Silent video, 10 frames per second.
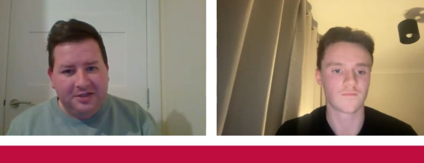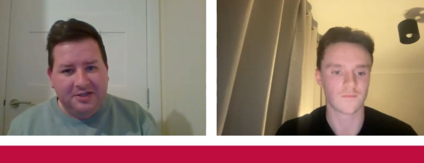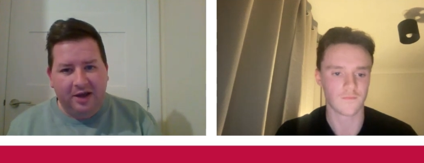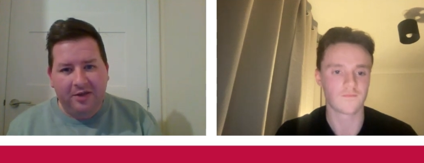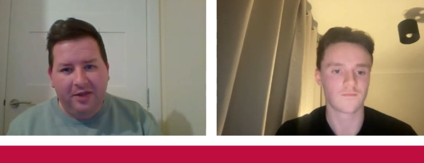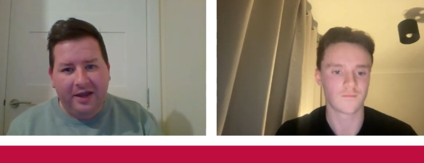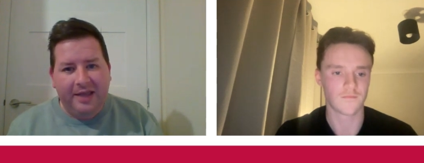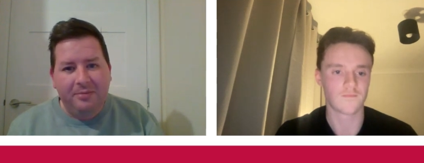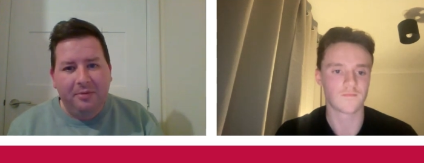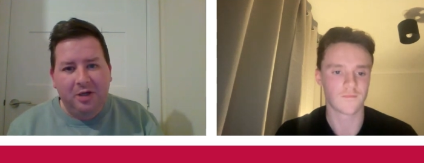Speaker 1: at the start of
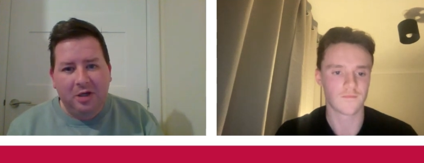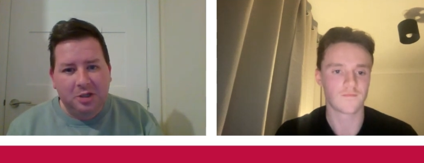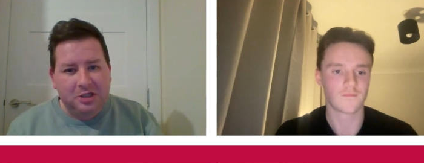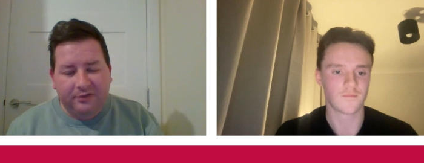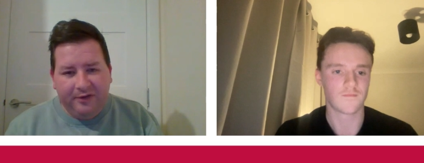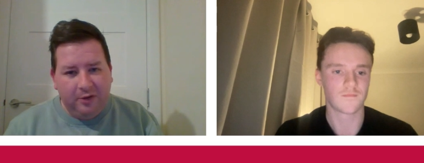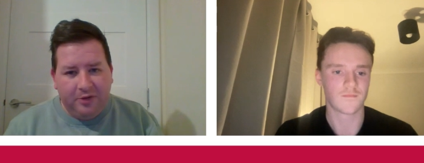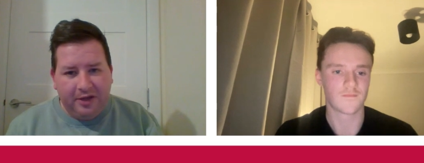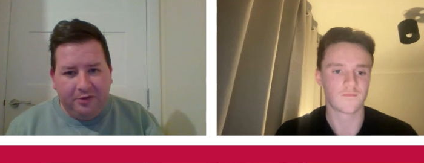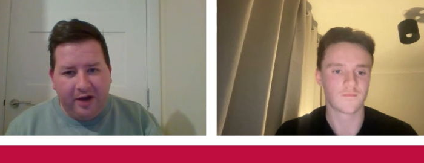that game. I mean, you could just
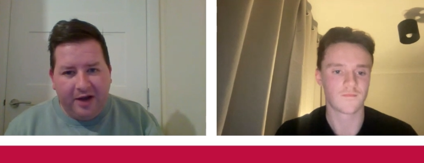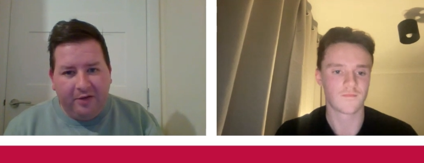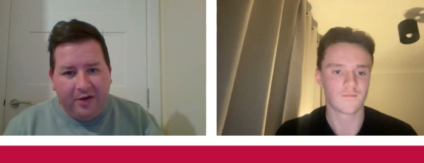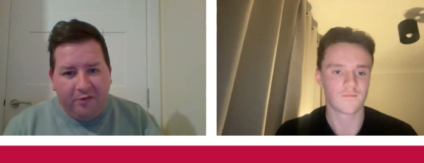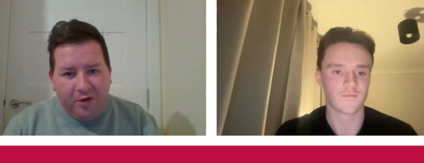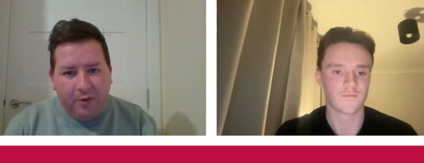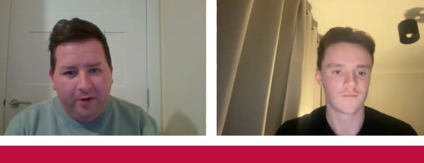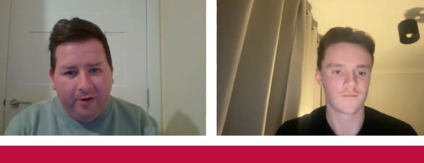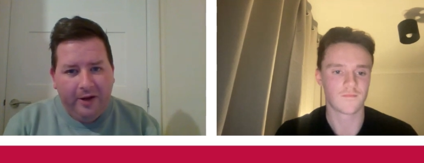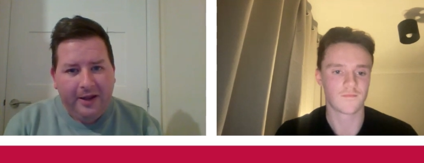feel the adrenaline
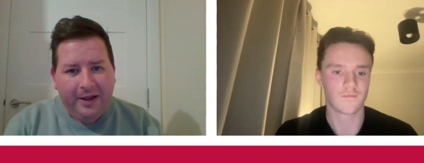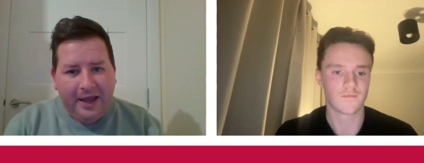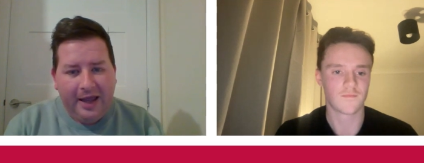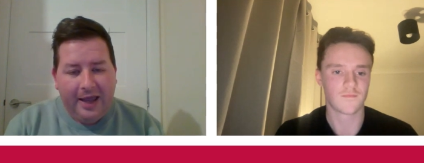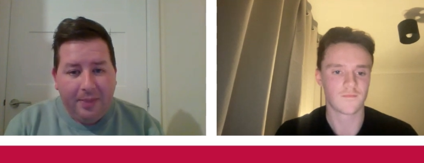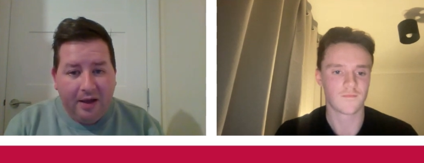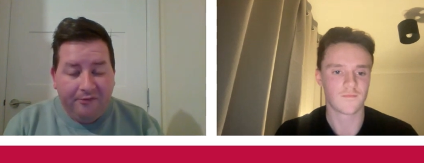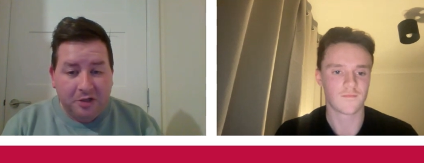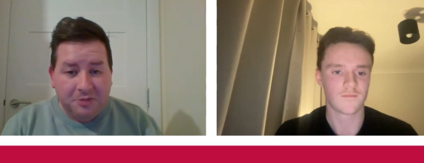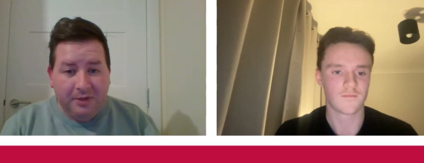everywhere uh, in
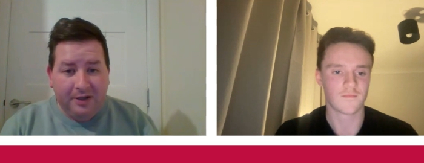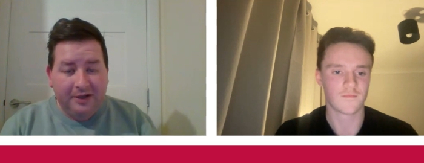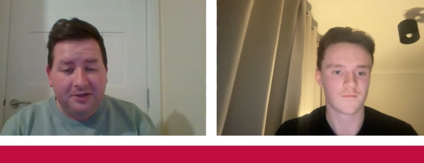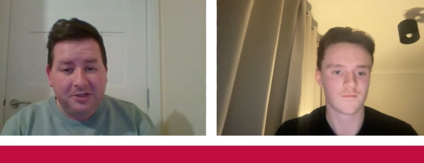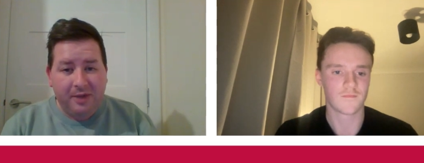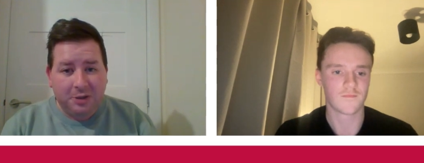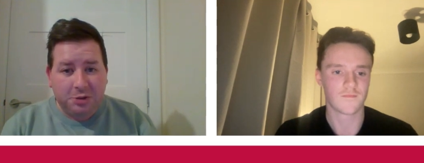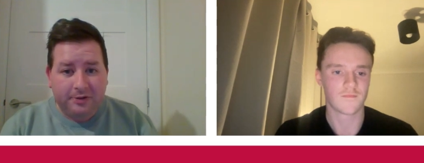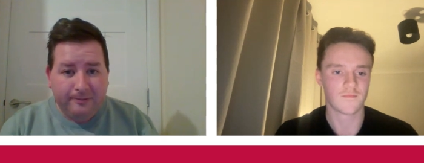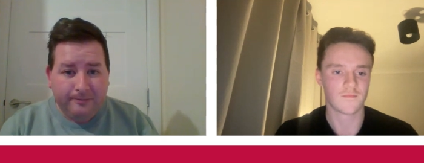that first period,
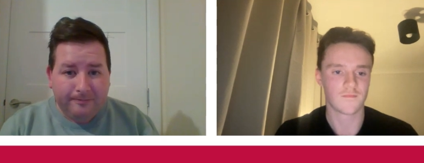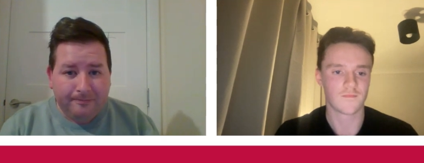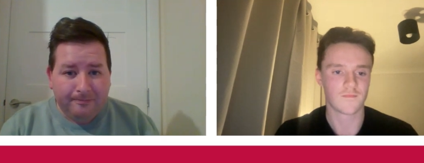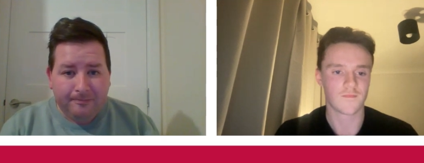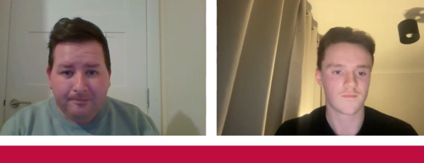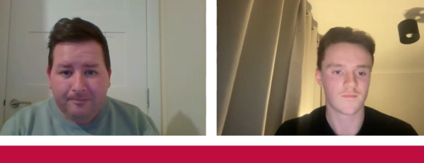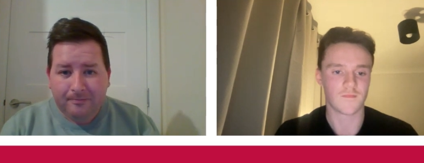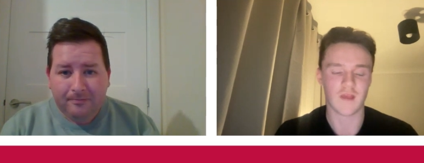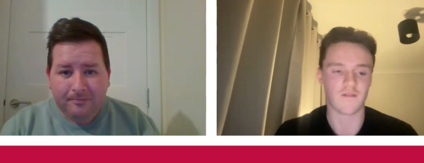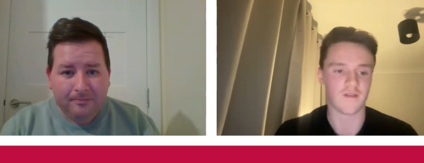especially.
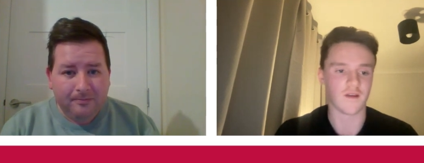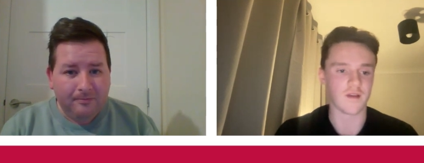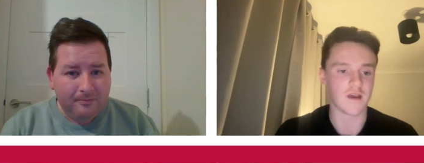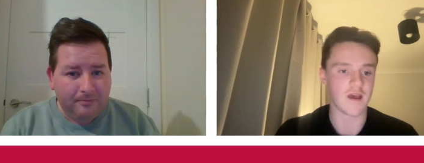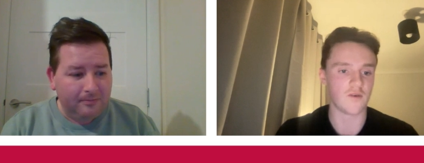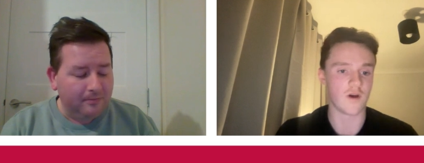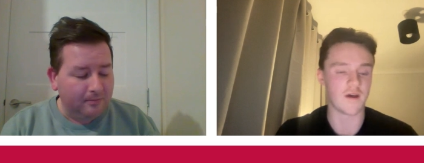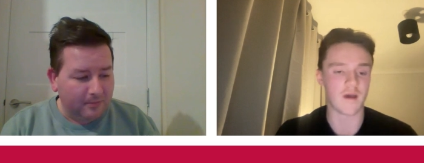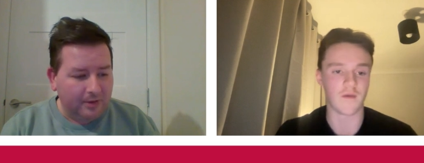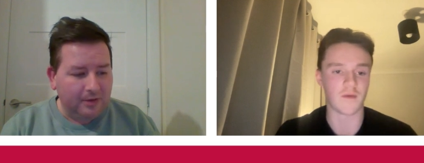
Speaker 2: Definitely, yeah. No,
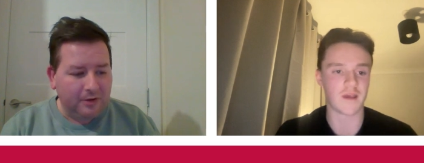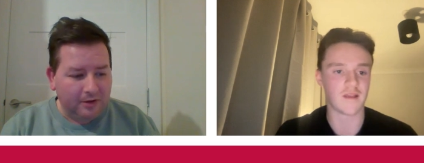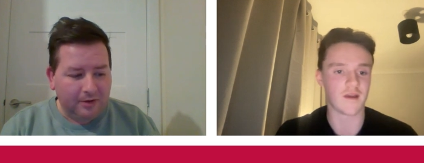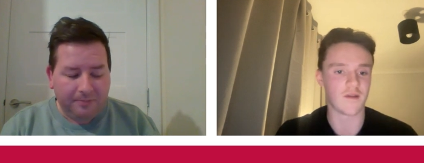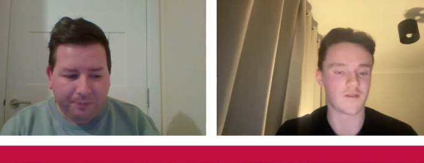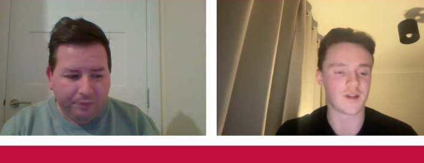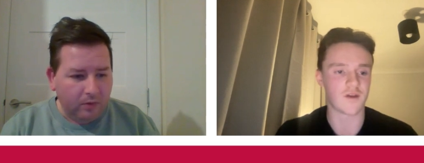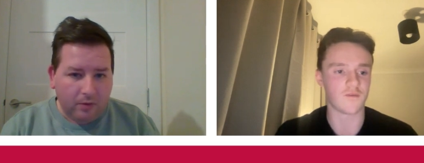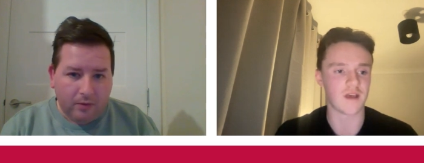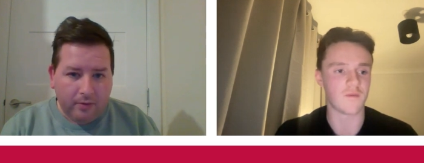it, it,
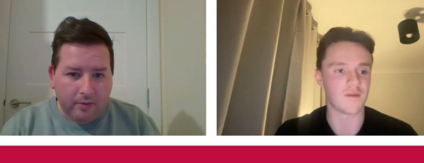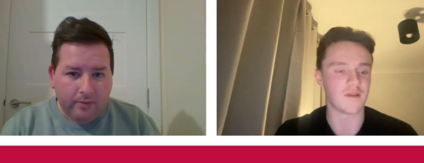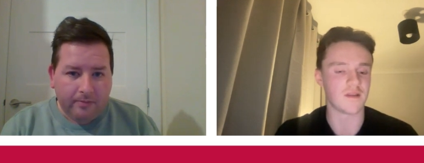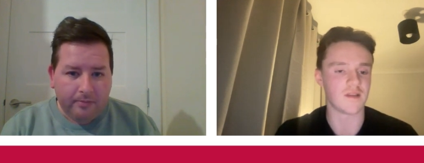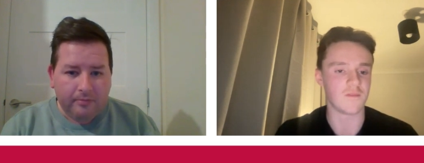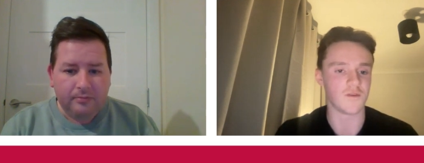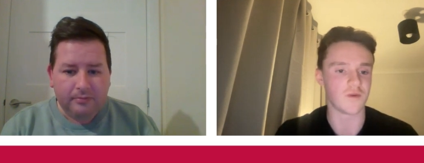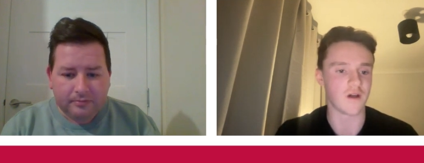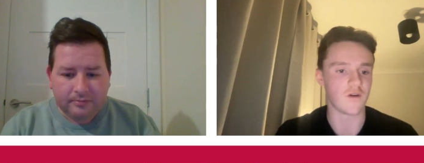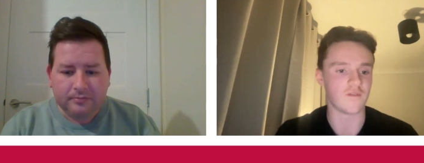trickled down into the team
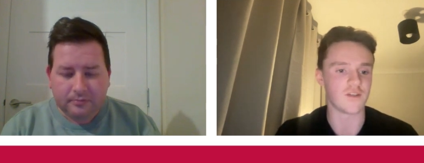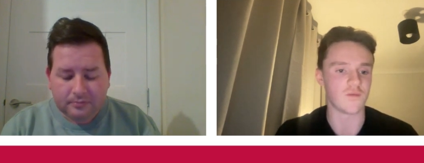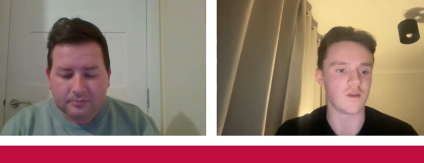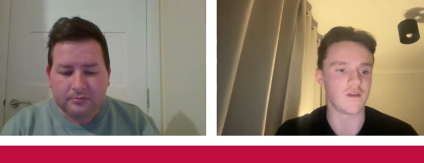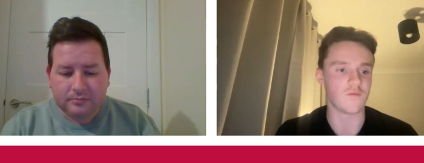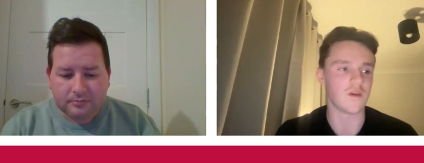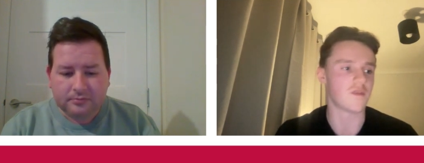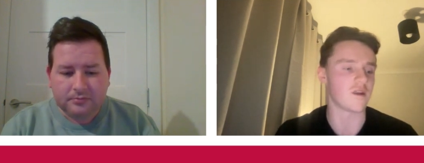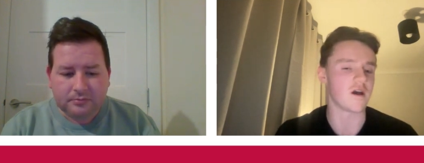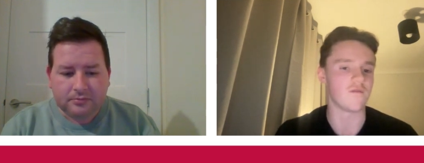as well. Obviously, we
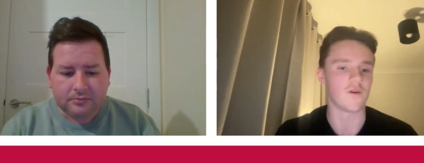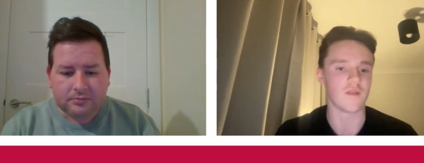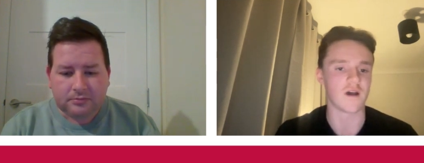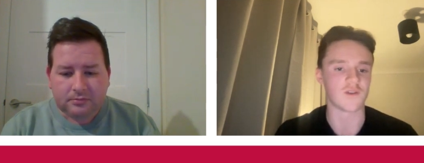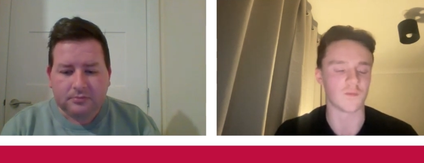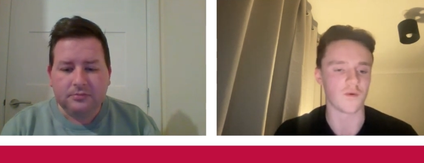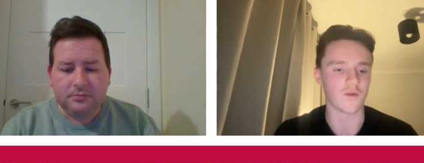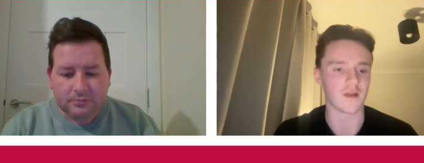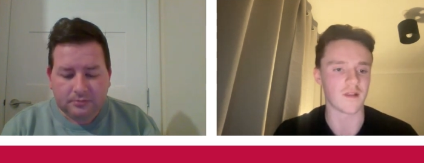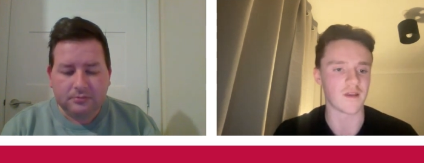we thrive on that
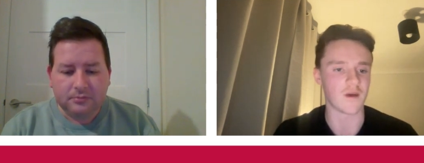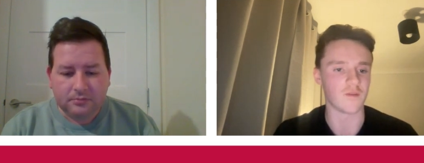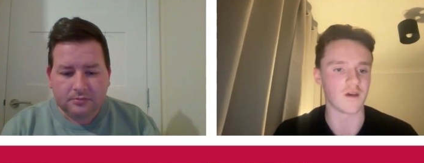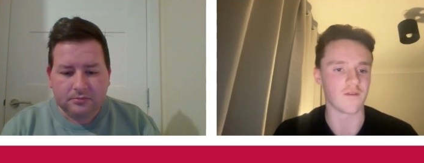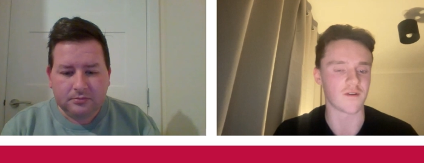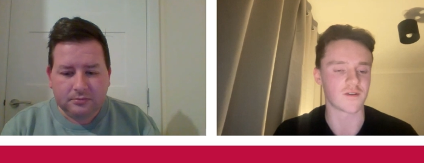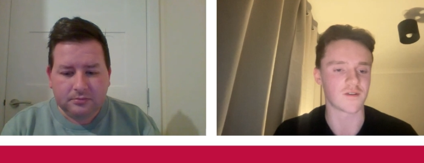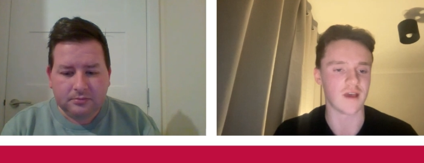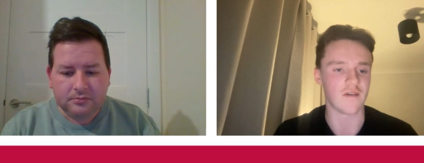support that the crowd give us